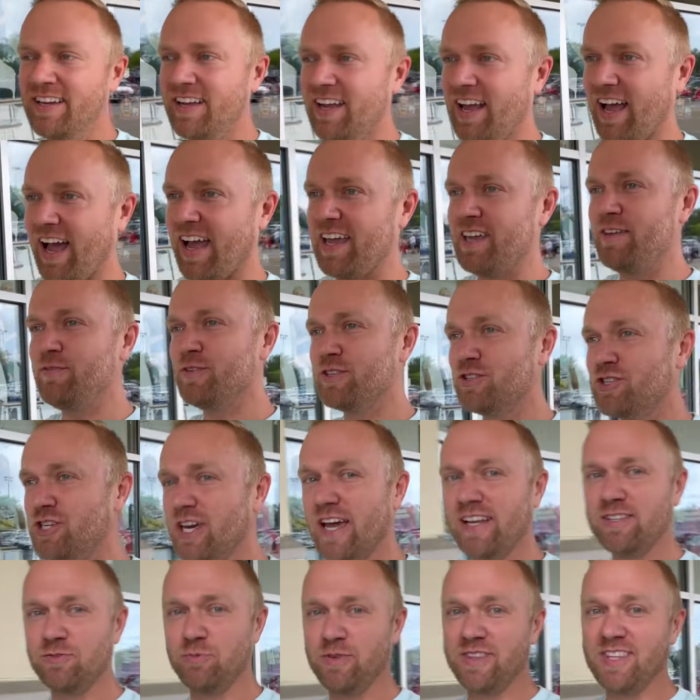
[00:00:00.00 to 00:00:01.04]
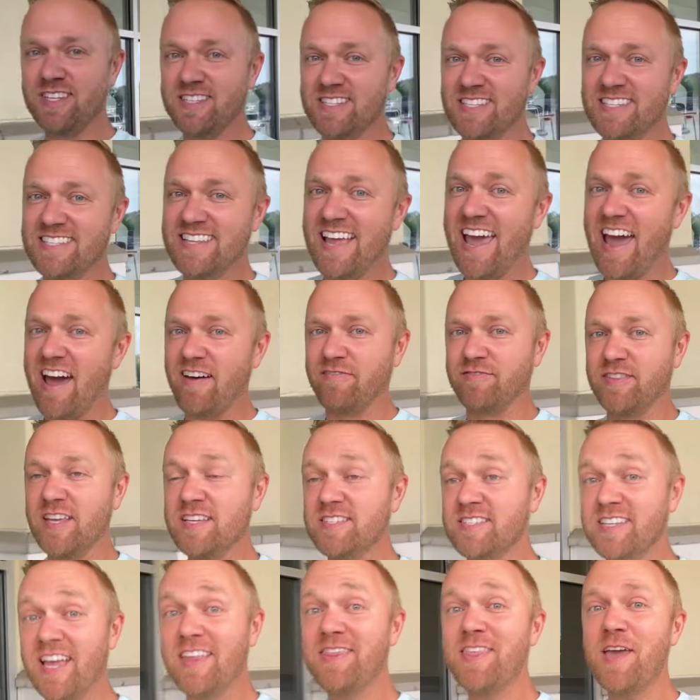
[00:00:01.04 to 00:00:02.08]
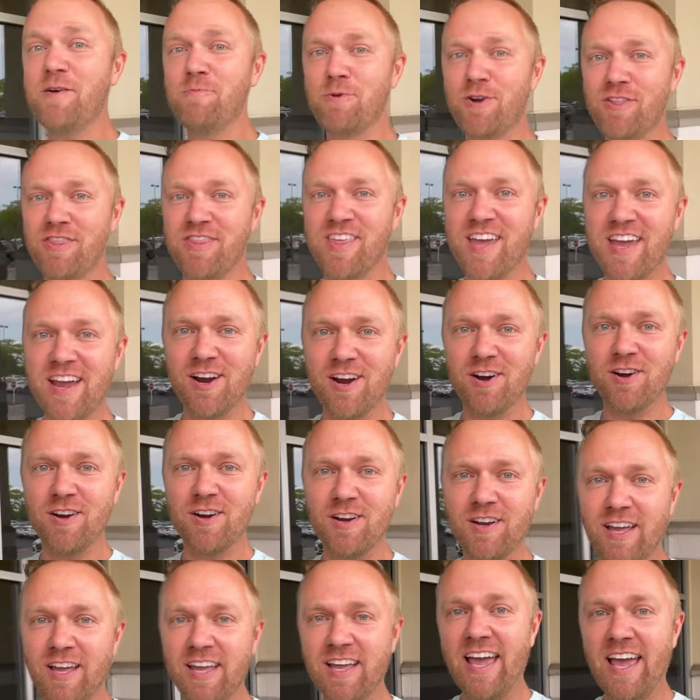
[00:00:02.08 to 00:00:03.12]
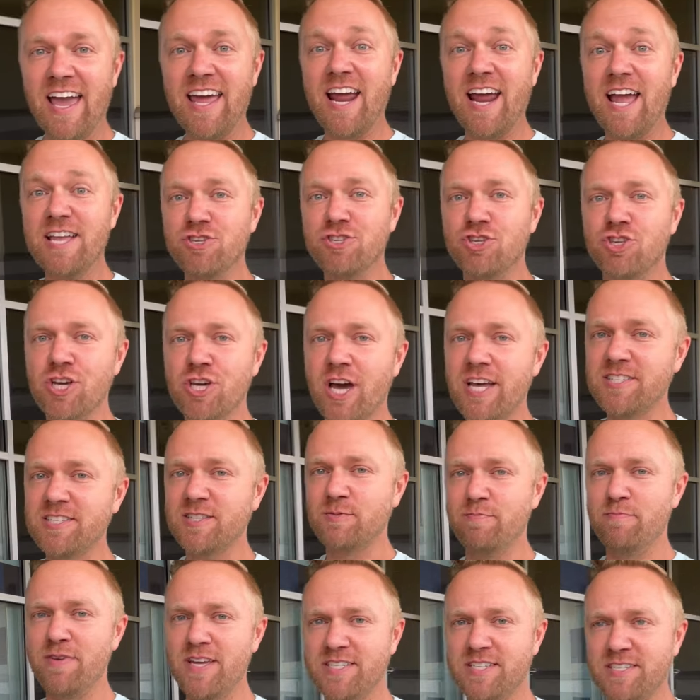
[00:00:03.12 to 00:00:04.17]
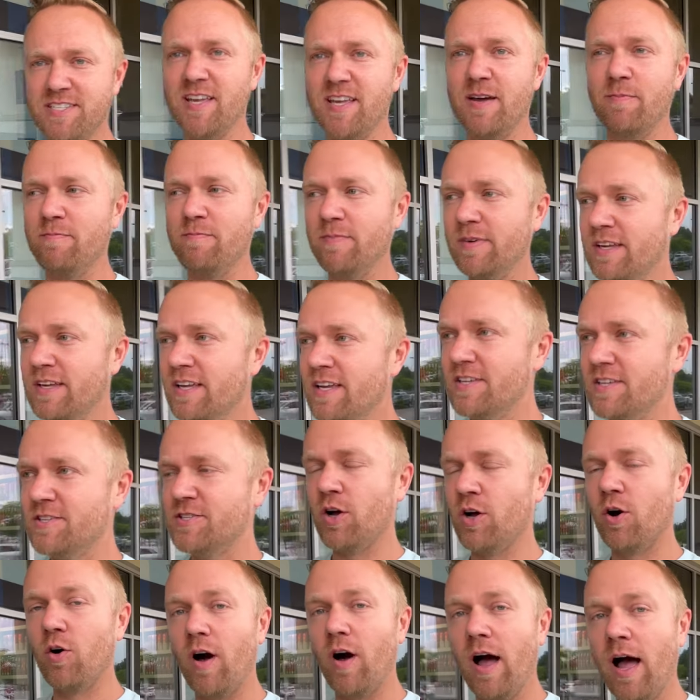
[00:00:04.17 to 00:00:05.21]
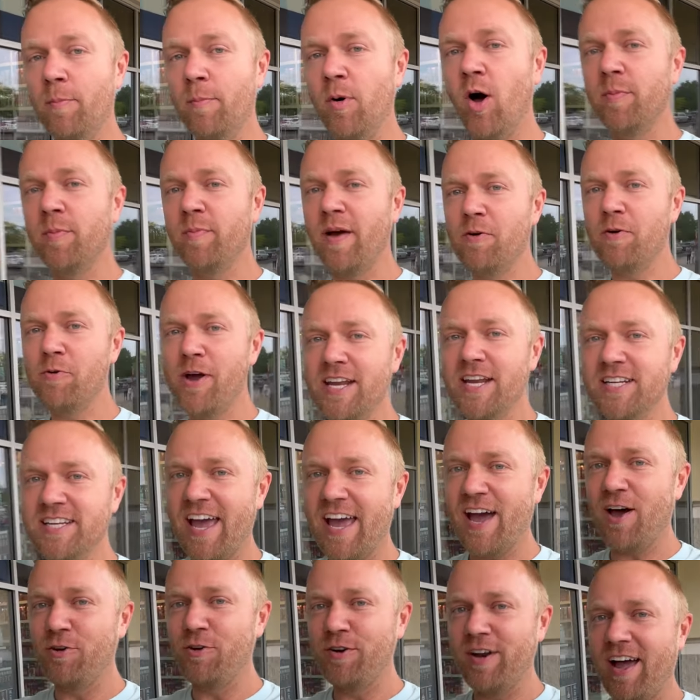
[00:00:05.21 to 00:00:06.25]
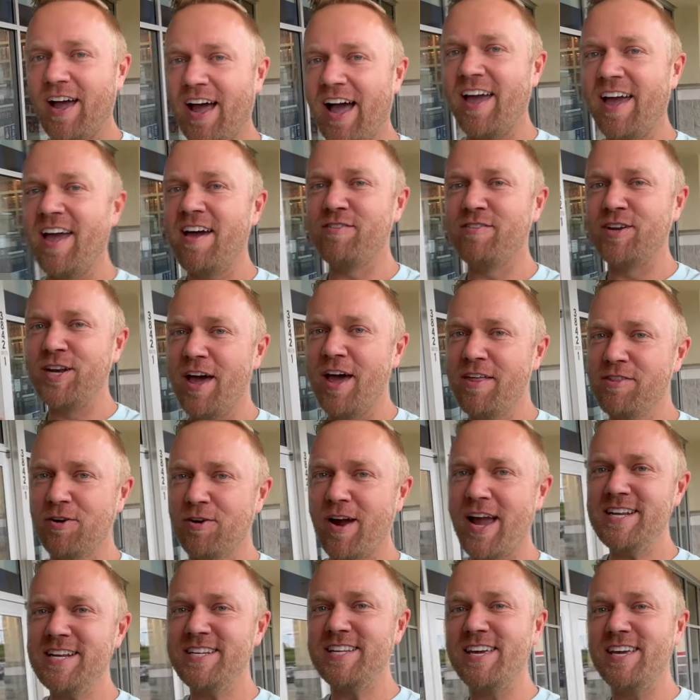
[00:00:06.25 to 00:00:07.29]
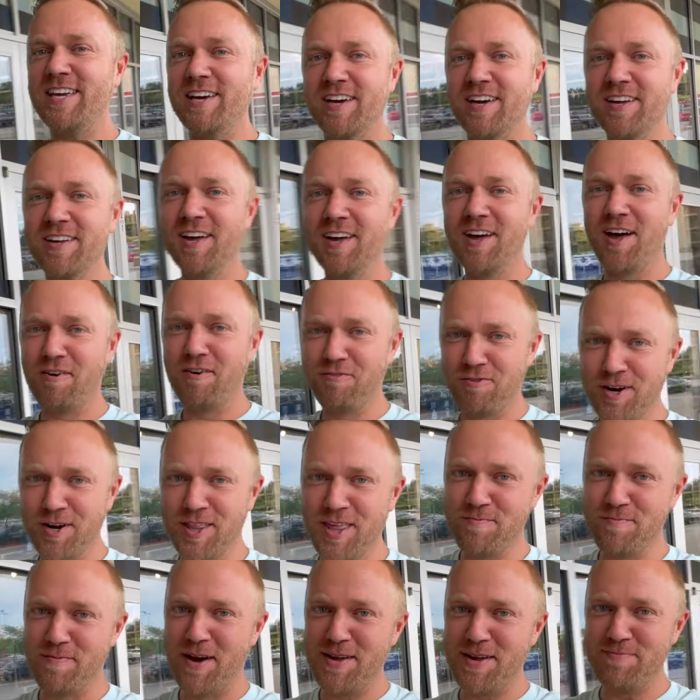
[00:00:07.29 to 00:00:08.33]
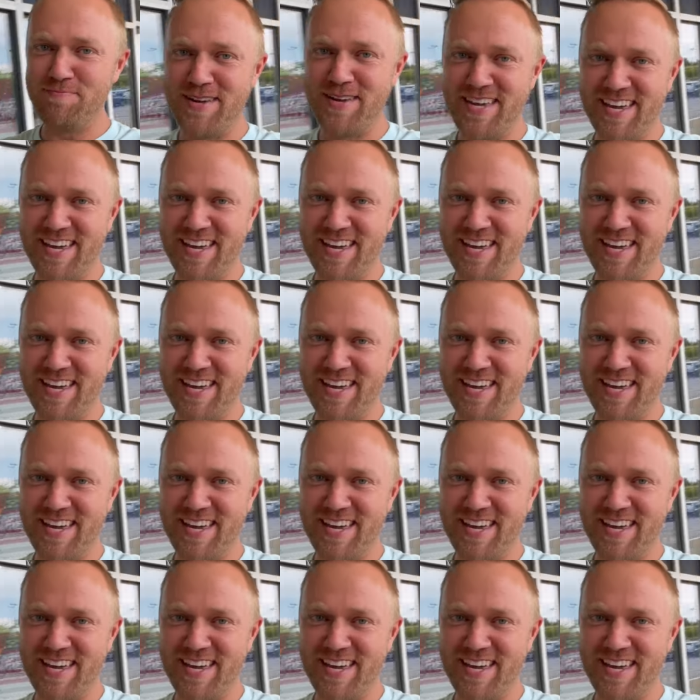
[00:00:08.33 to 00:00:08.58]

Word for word: I even checked with the staff. They said they were there and I just missed them. So I'm on my way down. I have another idea of where they might be.